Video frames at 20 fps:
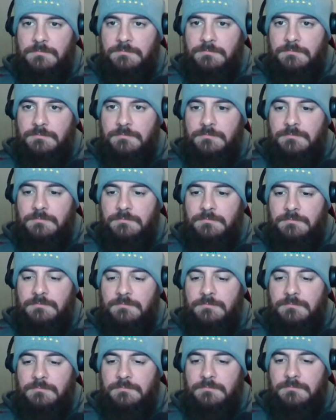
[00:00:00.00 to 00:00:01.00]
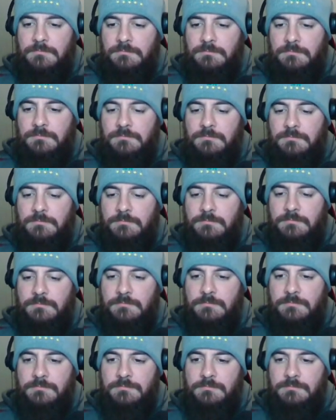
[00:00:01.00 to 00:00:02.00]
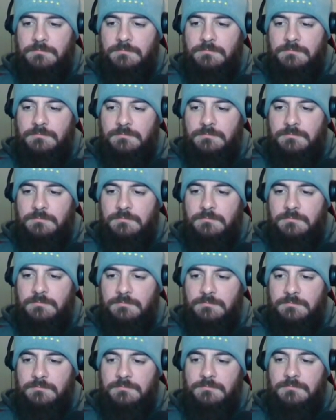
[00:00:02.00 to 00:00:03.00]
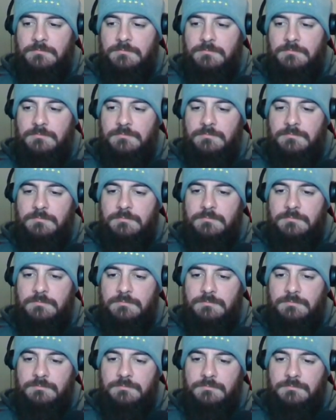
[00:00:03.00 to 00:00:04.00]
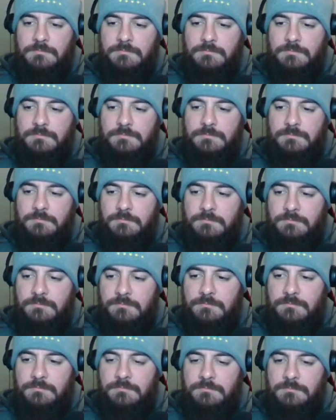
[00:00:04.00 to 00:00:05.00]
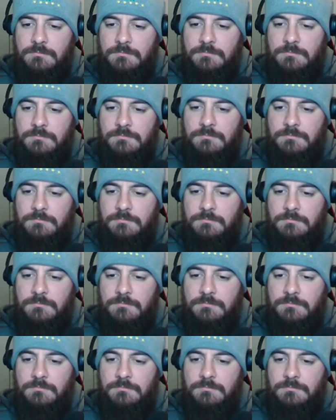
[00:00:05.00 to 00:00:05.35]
This person isn't speaking.